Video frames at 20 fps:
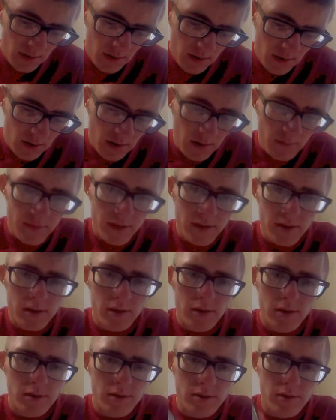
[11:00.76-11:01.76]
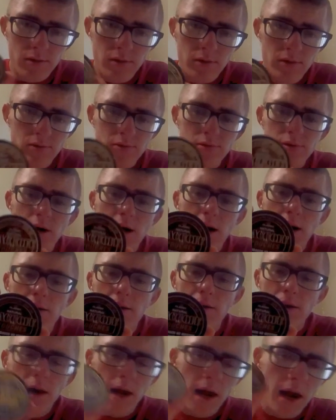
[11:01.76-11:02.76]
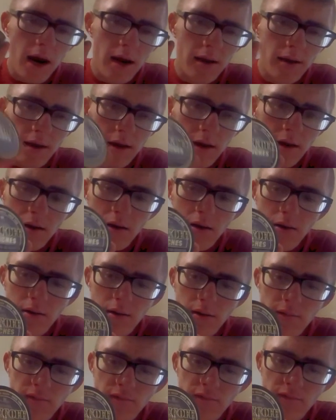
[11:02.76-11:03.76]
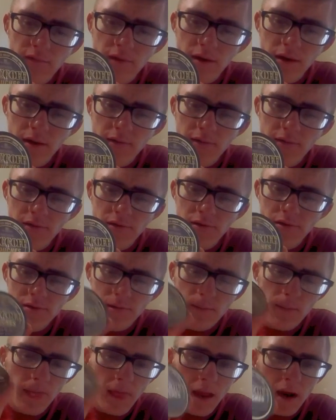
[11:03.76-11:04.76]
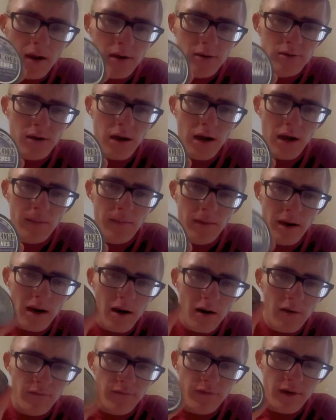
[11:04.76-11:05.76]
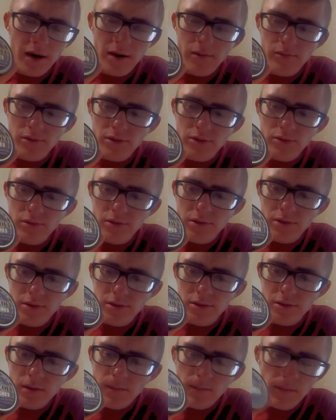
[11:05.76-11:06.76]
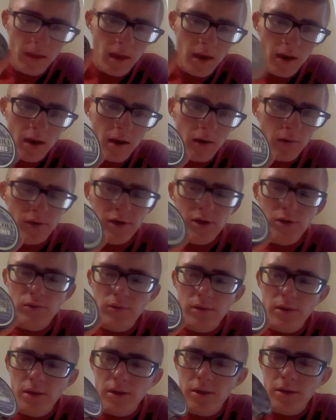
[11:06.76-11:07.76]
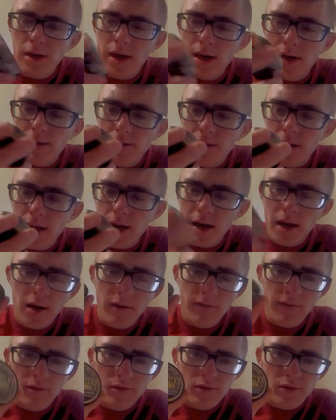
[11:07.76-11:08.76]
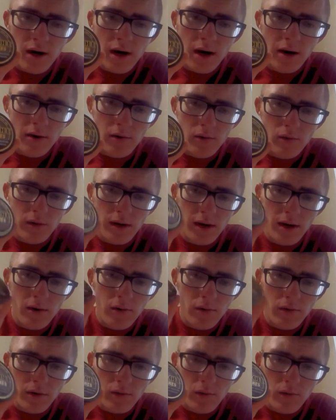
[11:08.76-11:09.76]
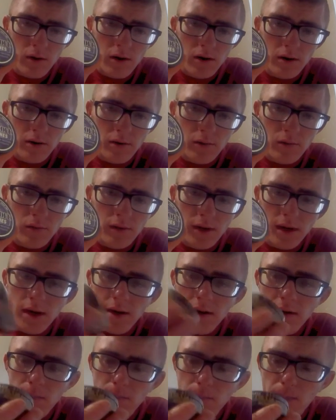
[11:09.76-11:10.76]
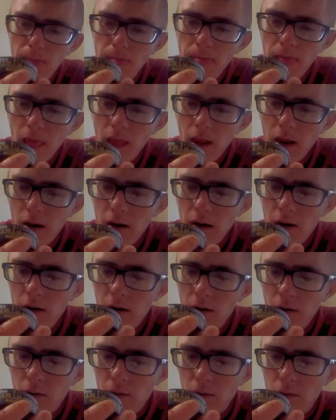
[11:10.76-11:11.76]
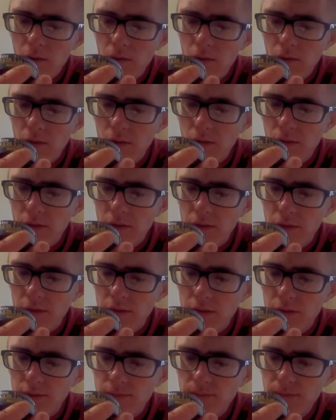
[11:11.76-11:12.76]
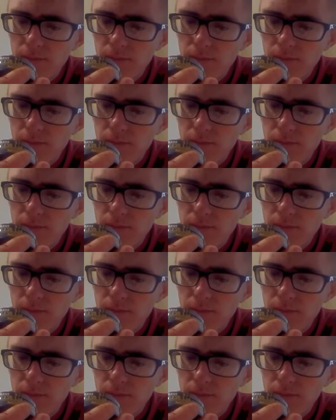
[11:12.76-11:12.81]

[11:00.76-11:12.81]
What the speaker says: it's good. So go try you a can. They got all different flavors. Try them out. Find which one you guys like, if you're trying to quit or you're wanting to quit, or